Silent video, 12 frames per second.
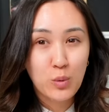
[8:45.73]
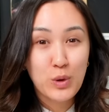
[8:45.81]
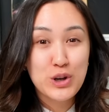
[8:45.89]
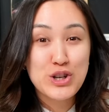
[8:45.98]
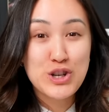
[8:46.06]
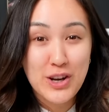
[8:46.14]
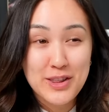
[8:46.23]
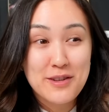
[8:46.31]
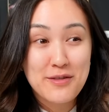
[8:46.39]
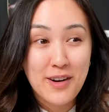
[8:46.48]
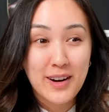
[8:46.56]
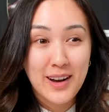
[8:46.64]
was shut the
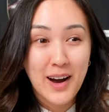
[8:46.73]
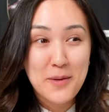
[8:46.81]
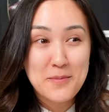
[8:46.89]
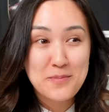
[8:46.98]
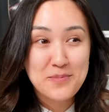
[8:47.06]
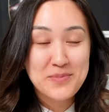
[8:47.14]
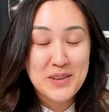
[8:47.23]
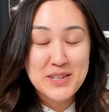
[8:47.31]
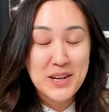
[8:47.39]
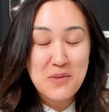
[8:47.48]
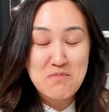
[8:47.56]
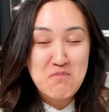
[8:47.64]
fuck up. That's
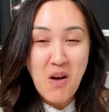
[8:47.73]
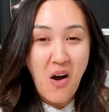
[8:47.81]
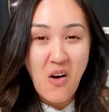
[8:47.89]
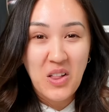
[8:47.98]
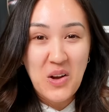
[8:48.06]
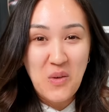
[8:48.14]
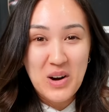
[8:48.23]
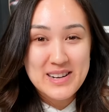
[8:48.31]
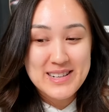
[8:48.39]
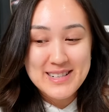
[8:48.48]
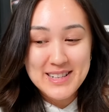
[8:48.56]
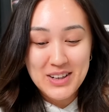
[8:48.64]
like all I wanted
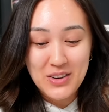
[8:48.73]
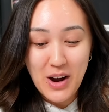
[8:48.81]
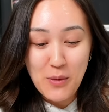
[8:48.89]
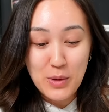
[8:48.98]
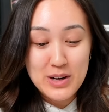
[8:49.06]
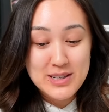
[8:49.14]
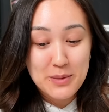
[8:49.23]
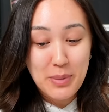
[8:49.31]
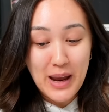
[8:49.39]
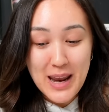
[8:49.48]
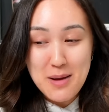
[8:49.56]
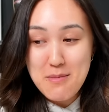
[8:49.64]
to do. I wanted to
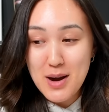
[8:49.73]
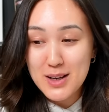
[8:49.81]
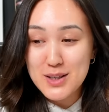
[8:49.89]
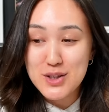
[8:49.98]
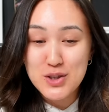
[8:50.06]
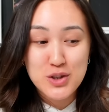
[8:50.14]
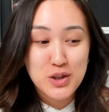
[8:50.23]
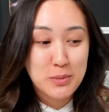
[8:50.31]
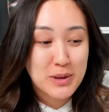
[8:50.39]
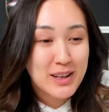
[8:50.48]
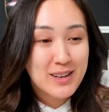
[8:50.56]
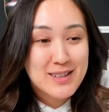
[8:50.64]
paint my
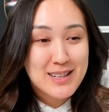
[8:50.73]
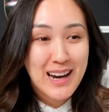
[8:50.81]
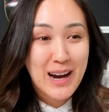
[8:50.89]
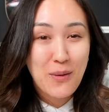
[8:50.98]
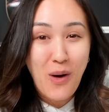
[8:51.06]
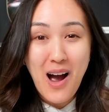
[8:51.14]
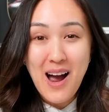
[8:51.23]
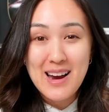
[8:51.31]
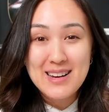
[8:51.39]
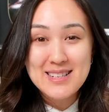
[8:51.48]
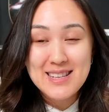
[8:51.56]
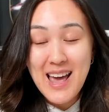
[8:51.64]
stupid little
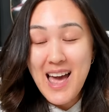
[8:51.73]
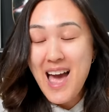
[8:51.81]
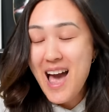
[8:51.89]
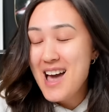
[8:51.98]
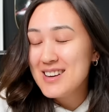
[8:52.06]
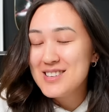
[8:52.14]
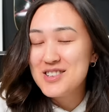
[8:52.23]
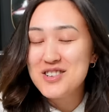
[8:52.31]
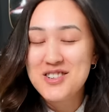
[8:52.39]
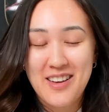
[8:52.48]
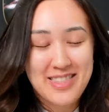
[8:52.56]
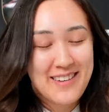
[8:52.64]
DIYs and
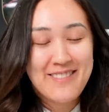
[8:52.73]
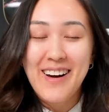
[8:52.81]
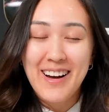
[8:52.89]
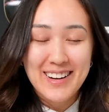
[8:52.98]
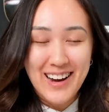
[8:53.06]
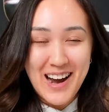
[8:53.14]
shut the fuck